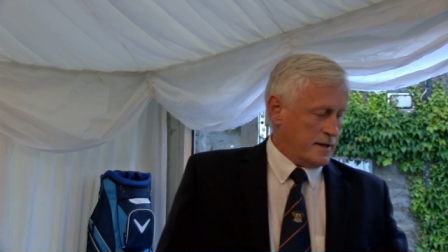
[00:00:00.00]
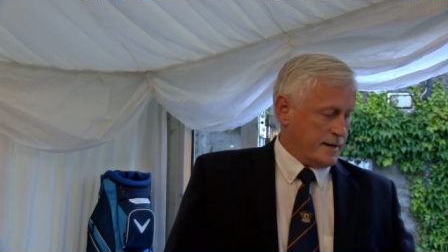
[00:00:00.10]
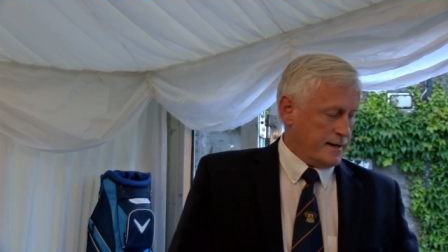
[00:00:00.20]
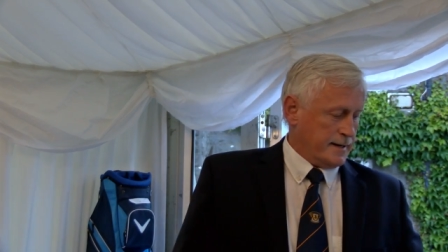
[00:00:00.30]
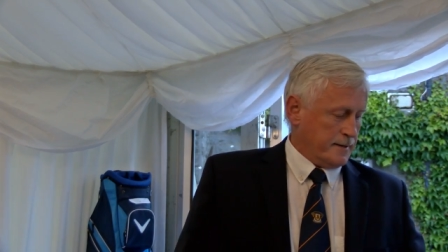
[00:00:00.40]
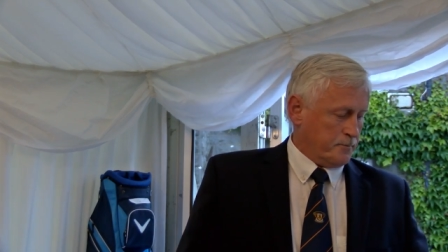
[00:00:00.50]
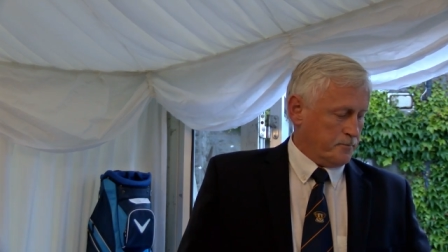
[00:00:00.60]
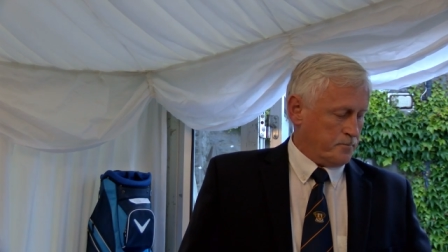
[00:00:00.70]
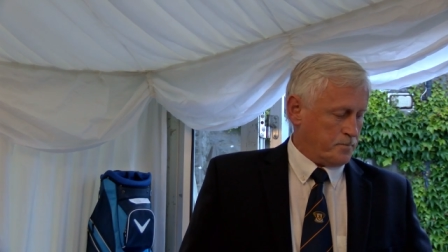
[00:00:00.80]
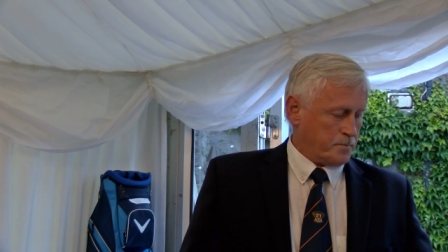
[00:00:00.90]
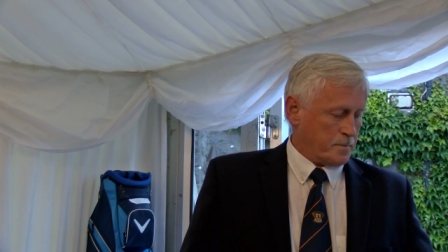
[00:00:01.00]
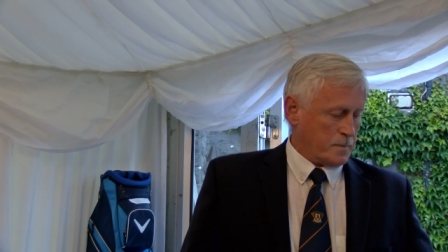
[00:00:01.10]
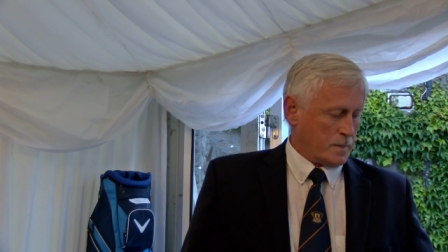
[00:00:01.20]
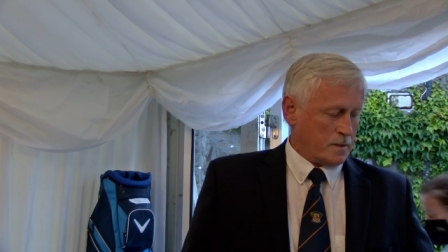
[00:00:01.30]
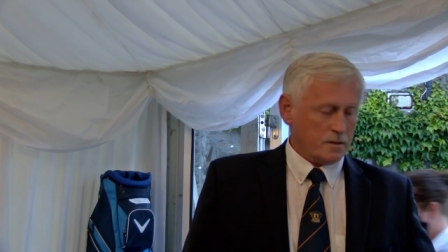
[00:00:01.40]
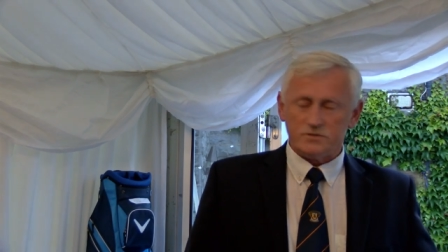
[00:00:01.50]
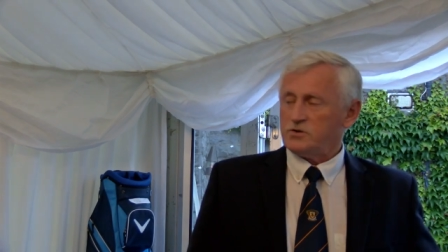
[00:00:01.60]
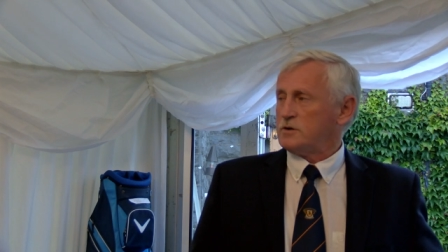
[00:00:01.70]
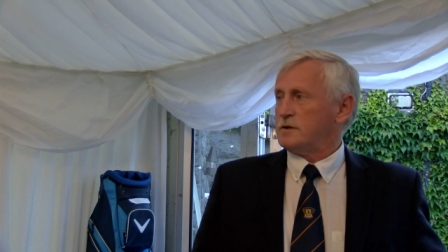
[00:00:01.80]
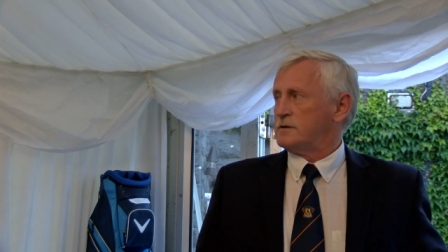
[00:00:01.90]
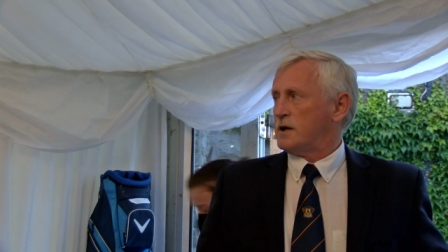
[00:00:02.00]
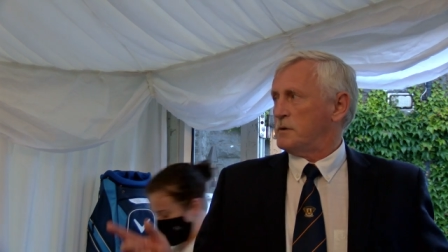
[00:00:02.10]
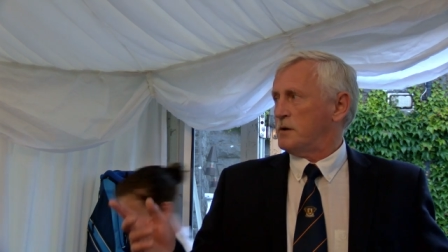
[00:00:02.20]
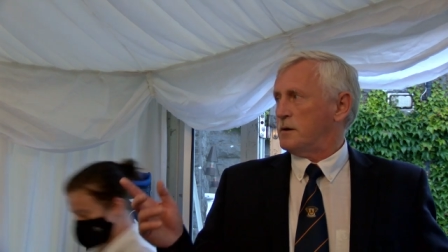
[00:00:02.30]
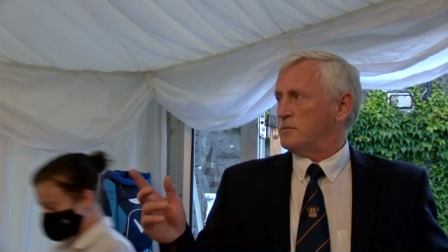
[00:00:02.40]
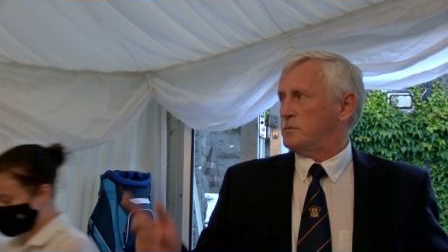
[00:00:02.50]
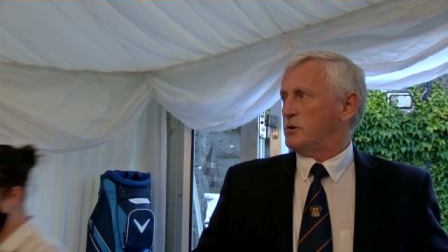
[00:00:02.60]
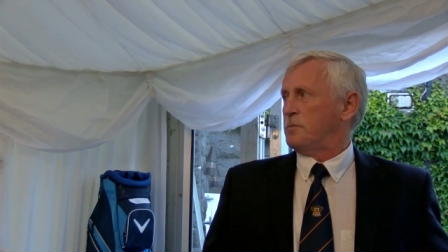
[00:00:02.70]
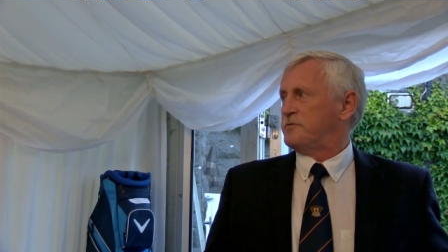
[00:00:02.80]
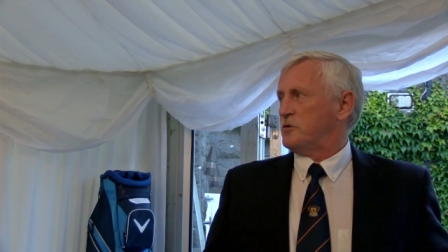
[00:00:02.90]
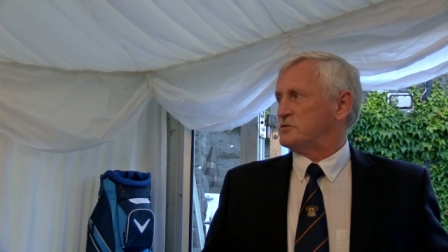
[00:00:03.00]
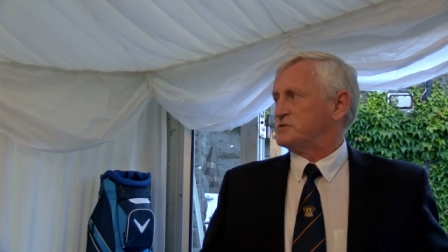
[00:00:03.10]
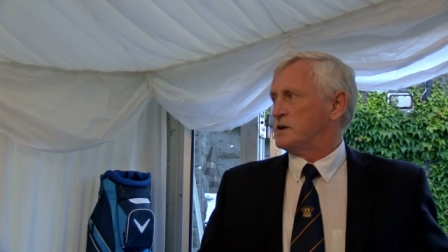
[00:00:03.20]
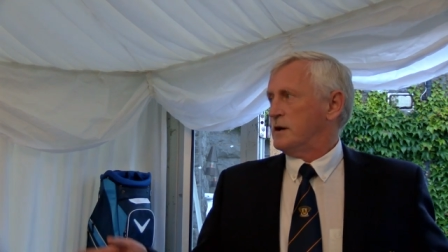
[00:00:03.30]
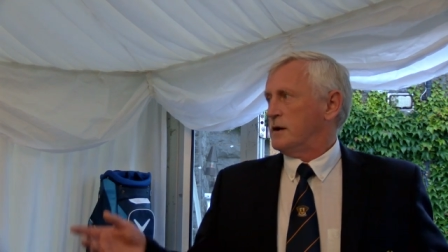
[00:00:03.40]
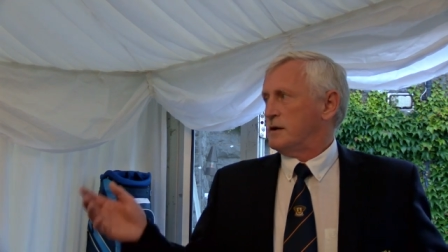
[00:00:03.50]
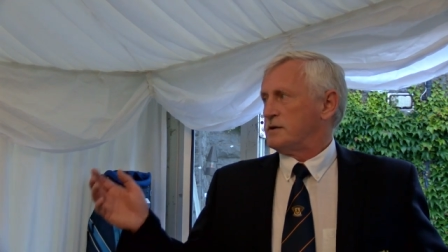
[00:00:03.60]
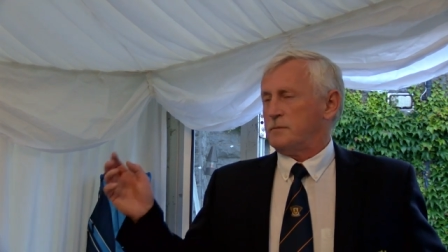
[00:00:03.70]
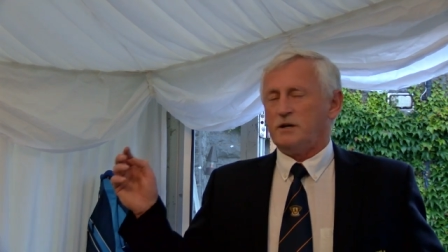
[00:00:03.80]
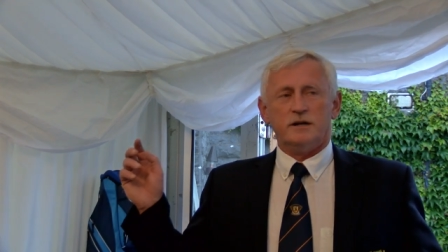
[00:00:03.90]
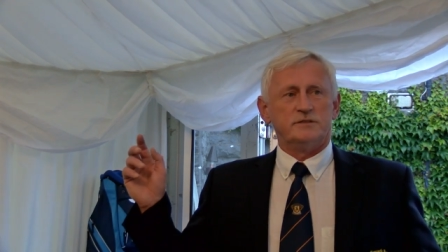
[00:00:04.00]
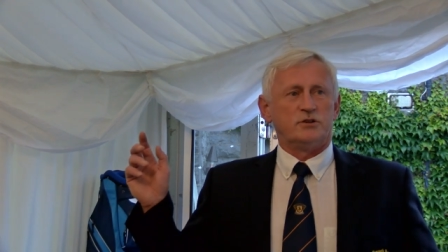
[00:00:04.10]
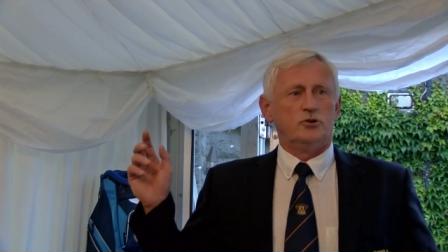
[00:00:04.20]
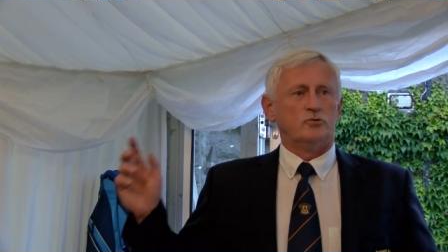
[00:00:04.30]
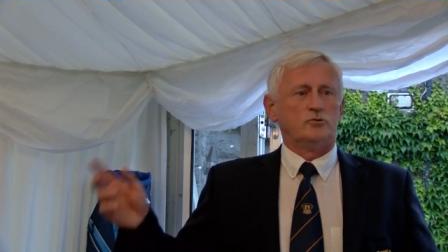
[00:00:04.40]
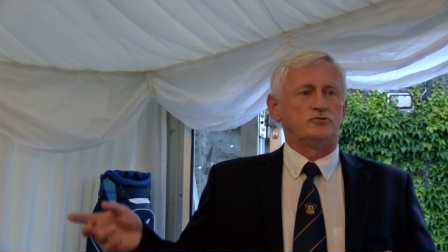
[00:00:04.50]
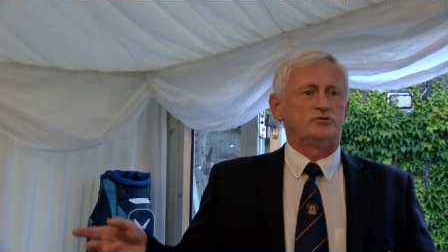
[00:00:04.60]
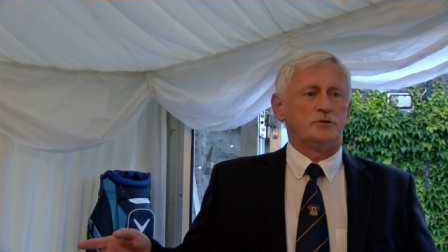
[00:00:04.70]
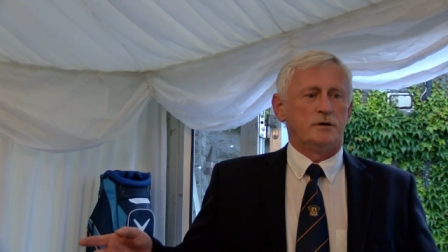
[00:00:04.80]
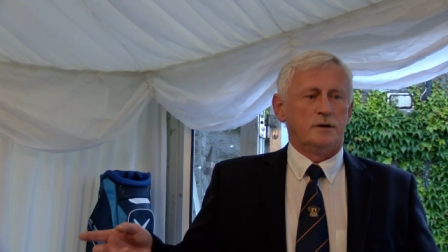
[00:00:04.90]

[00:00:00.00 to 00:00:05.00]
Um, so Tommy will be up first. Tommy is a huge